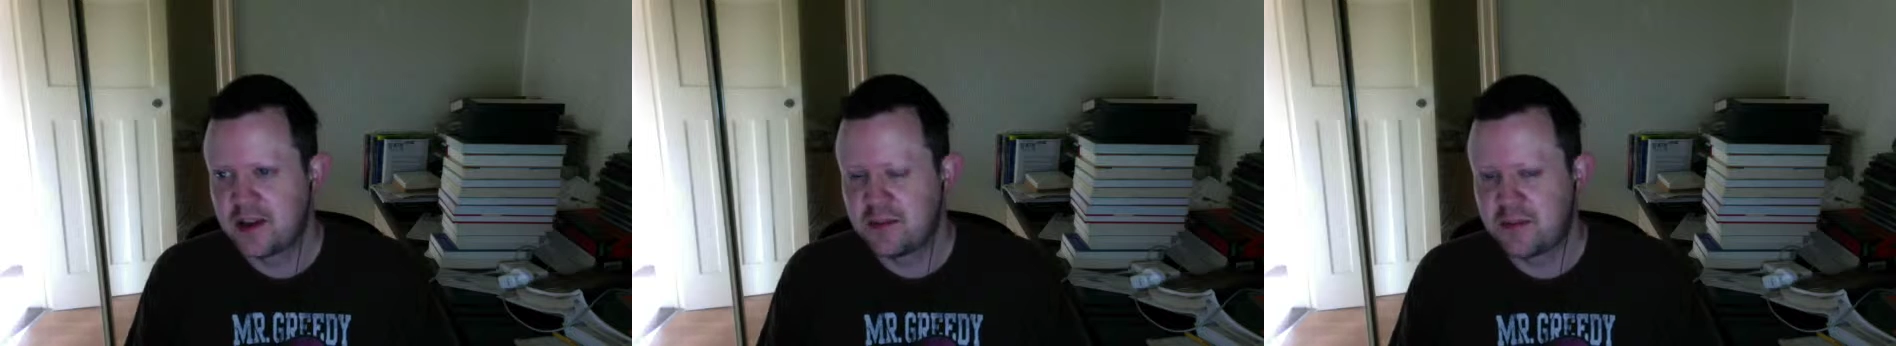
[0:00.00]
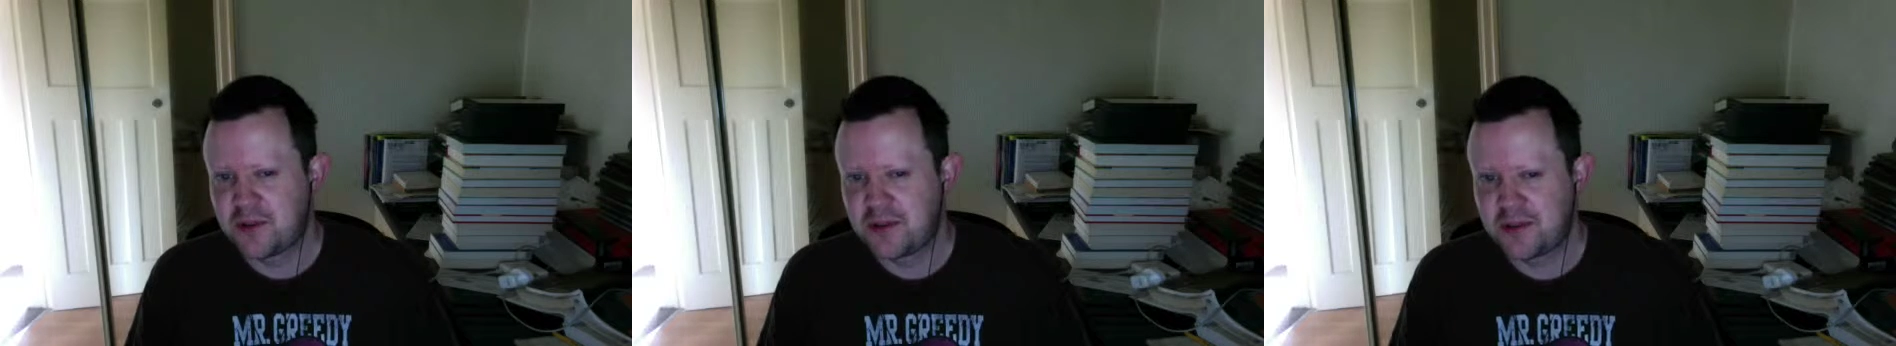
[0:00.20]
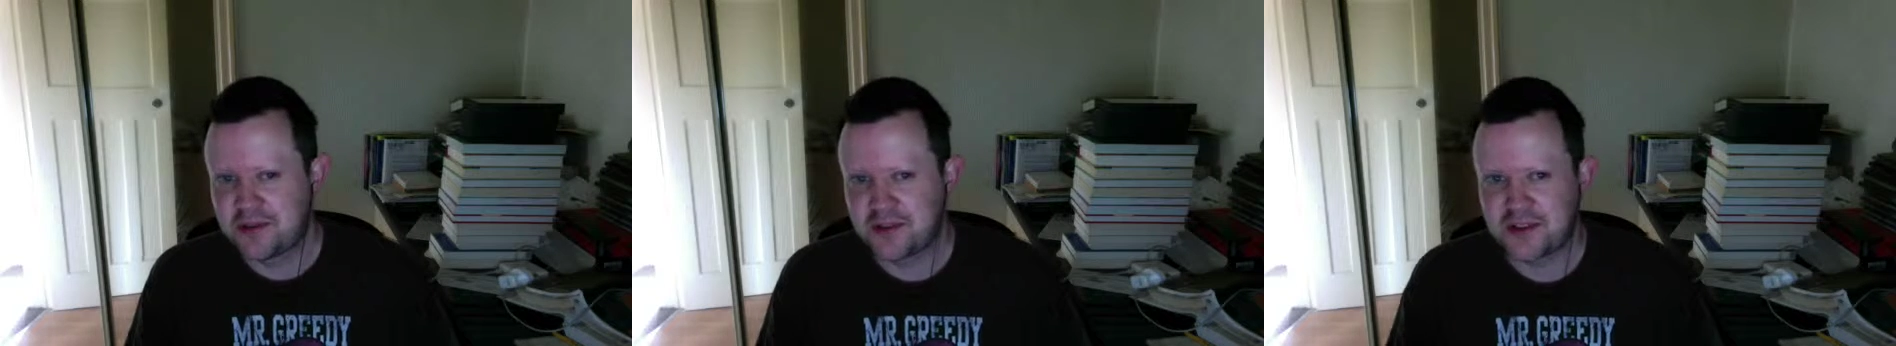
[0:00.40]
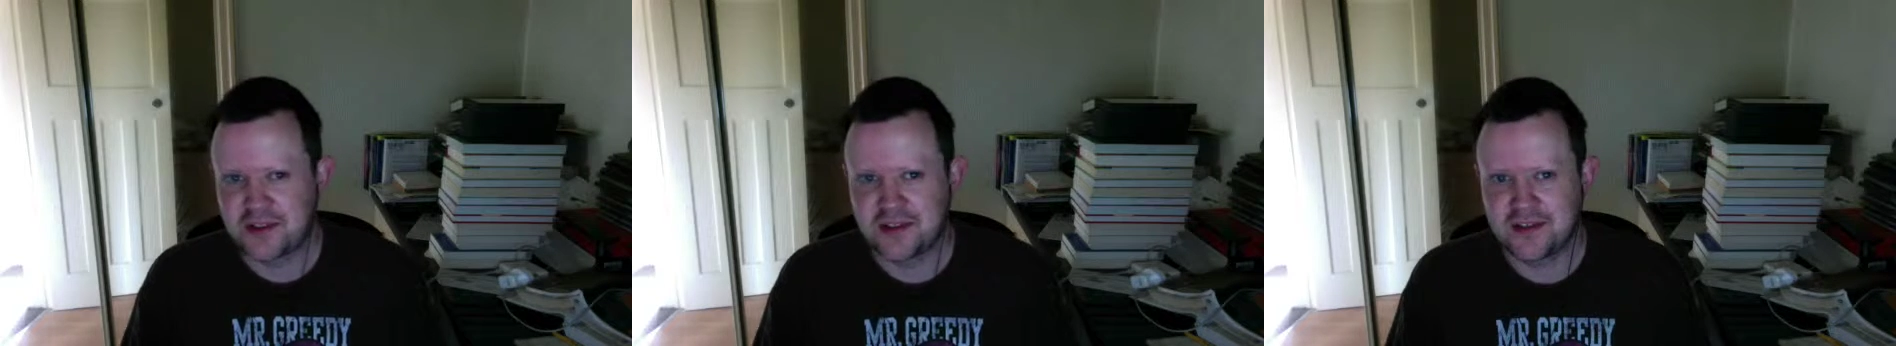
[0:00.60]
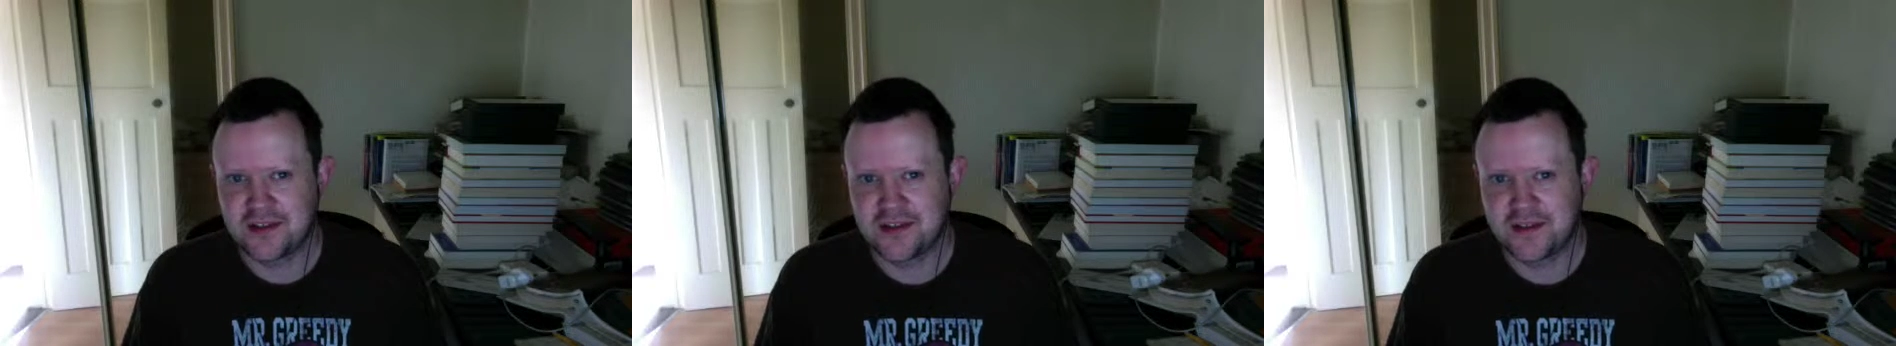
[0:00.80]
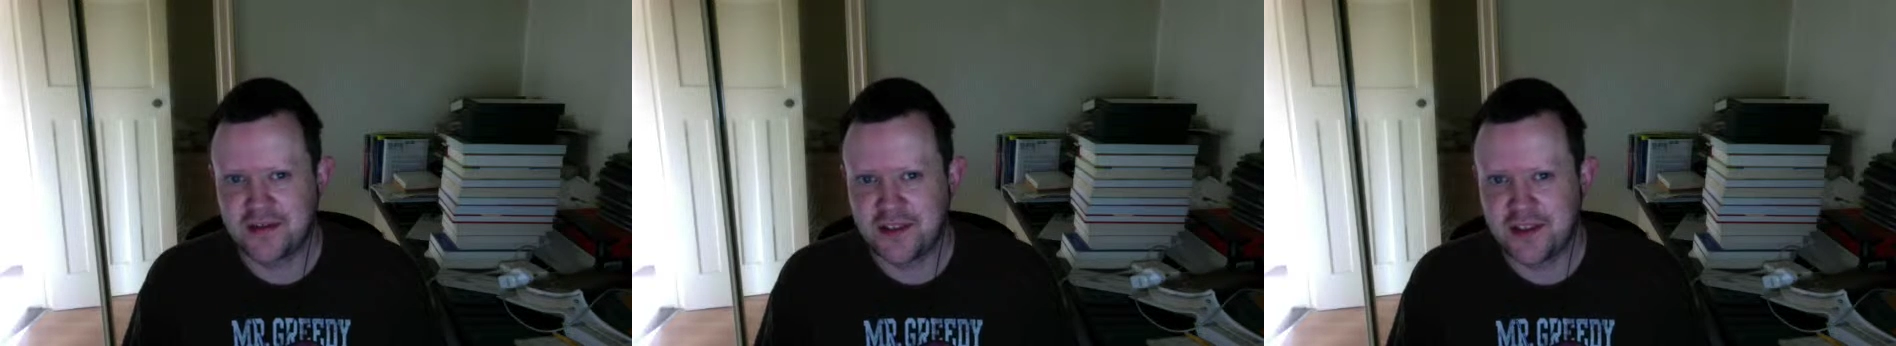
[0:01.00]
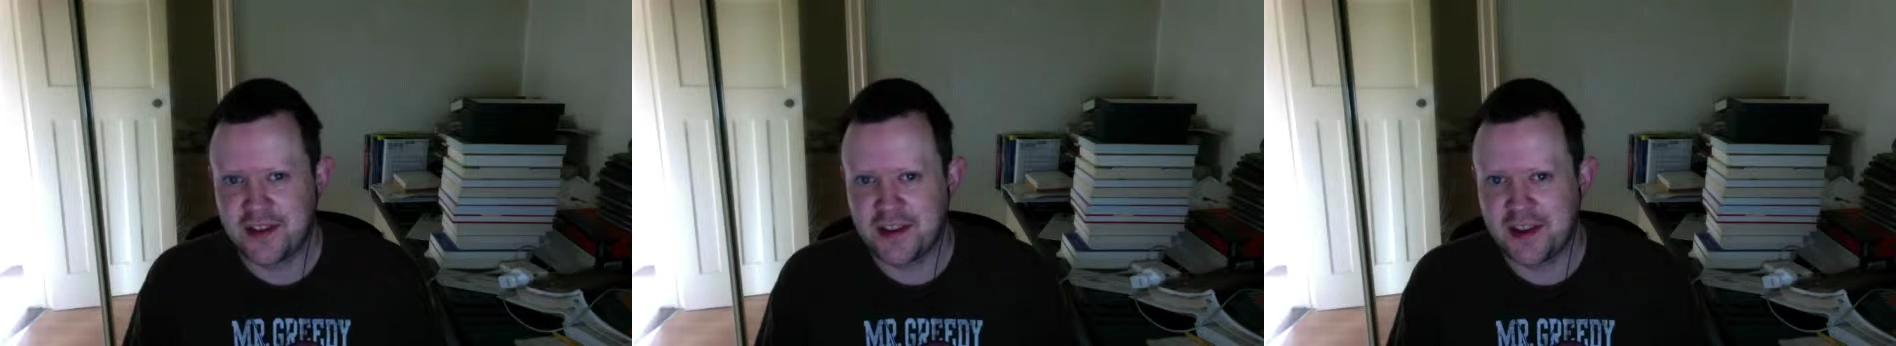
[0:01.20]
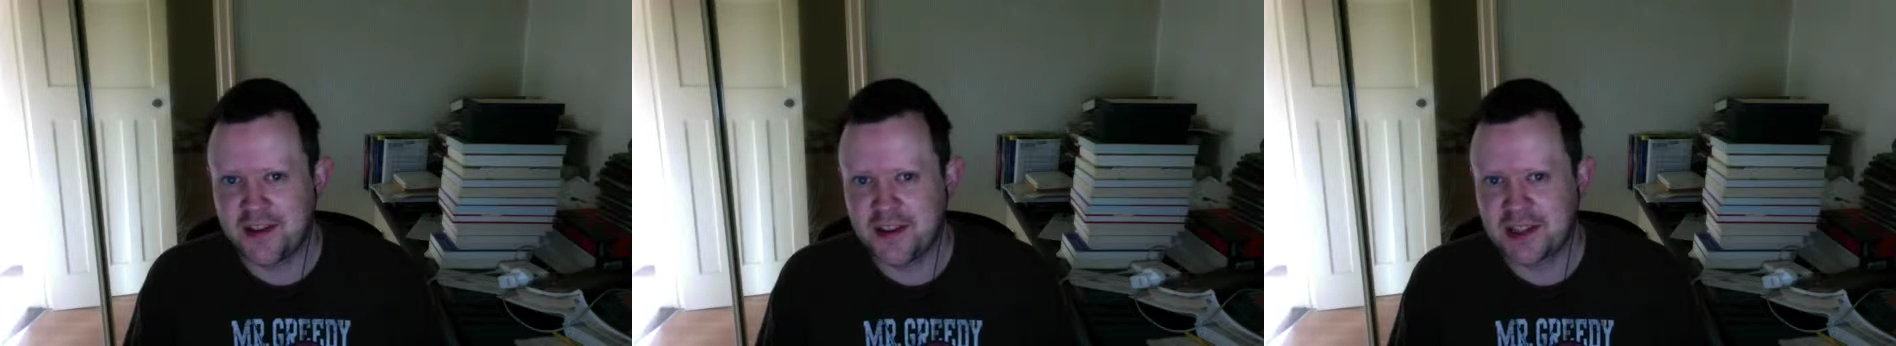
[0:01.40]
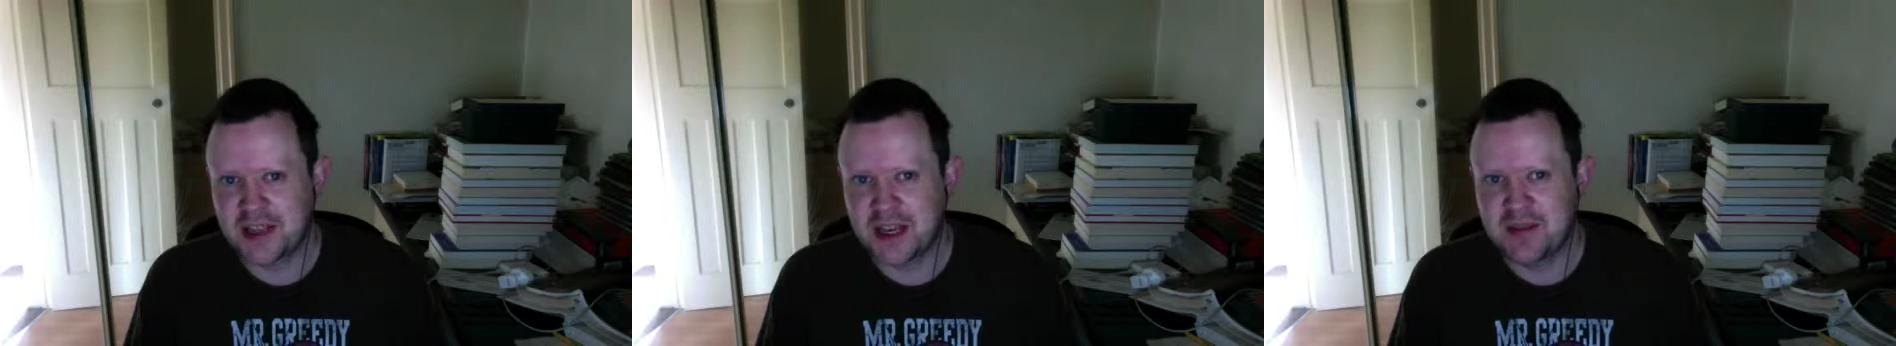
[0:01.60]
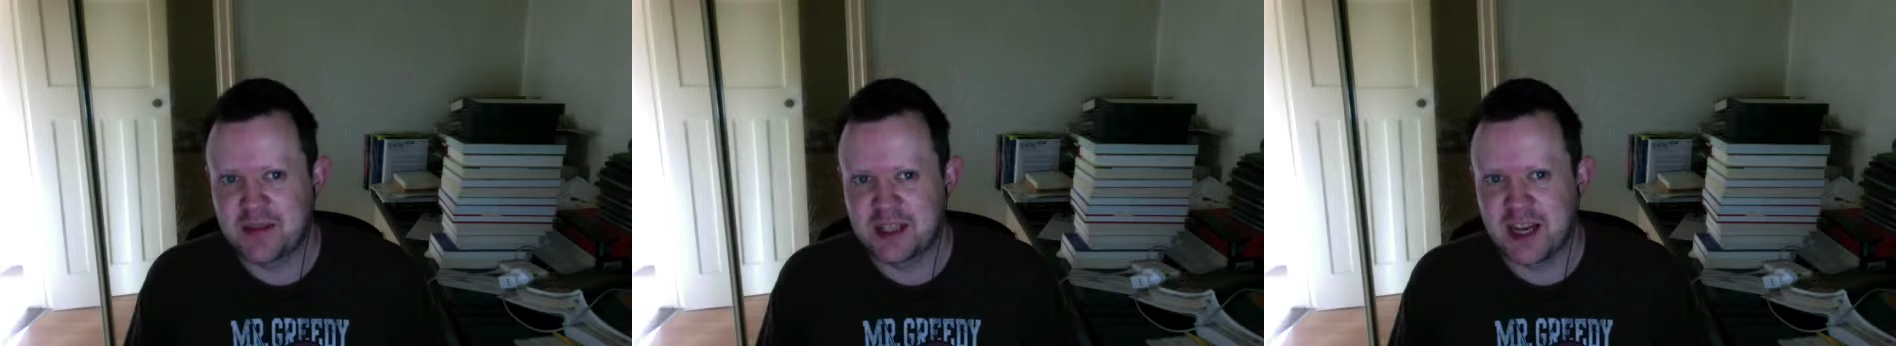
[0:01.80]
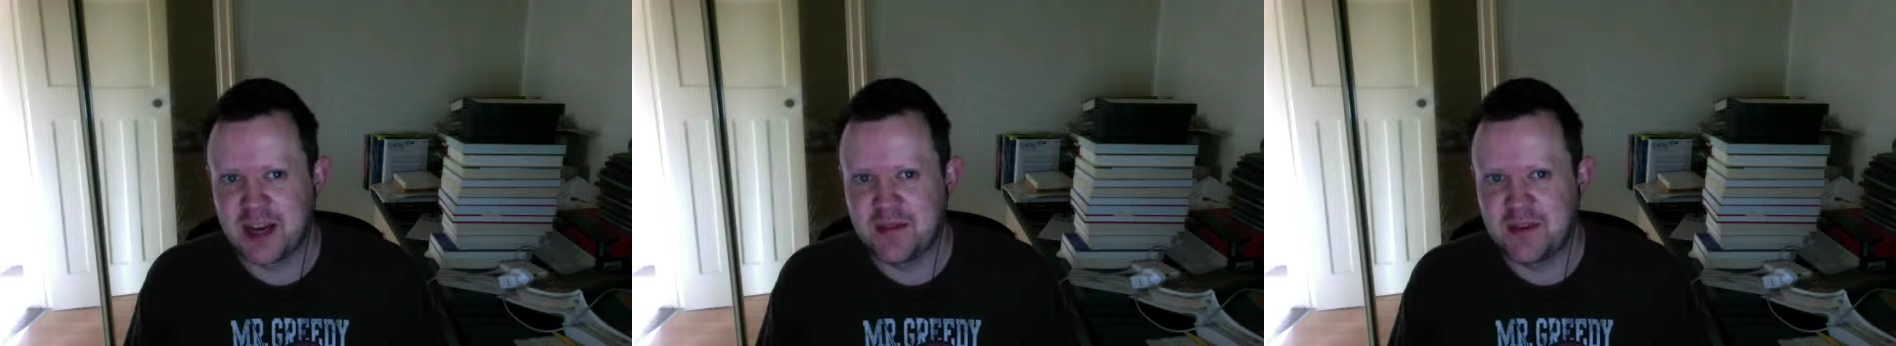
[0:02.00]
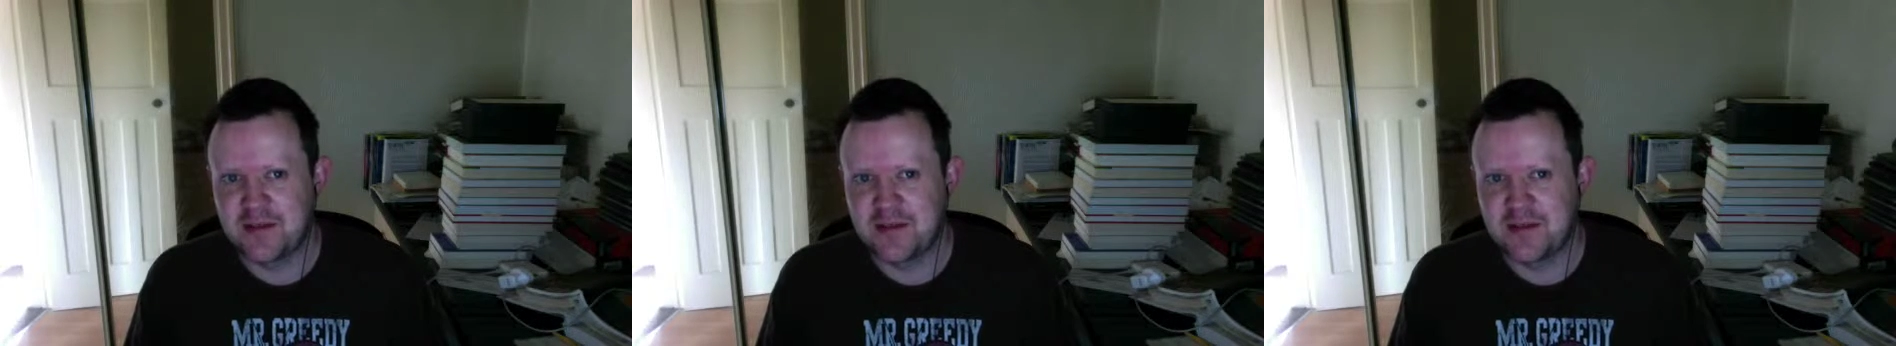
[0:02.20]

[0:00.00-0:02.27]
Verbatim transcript: But at the same time,